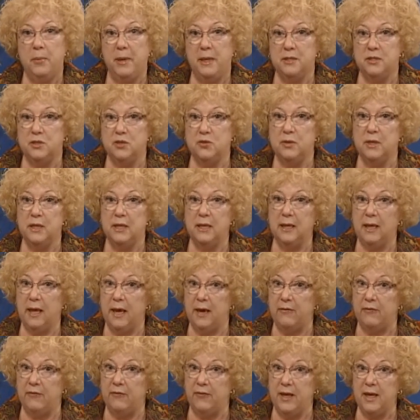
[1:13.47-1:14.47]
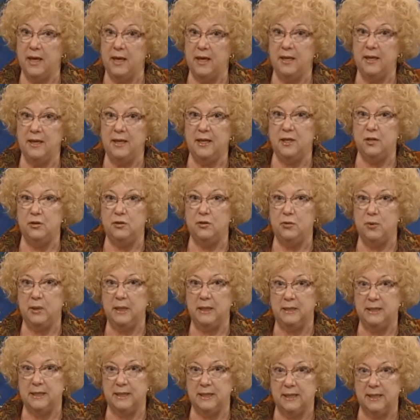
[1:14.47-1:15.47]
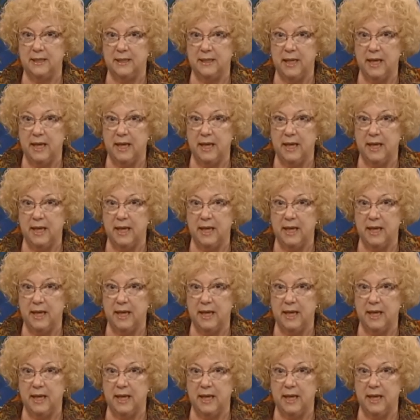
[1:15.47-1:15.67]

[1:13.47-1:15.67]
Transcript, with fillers: Pastry and Cafe in Newington,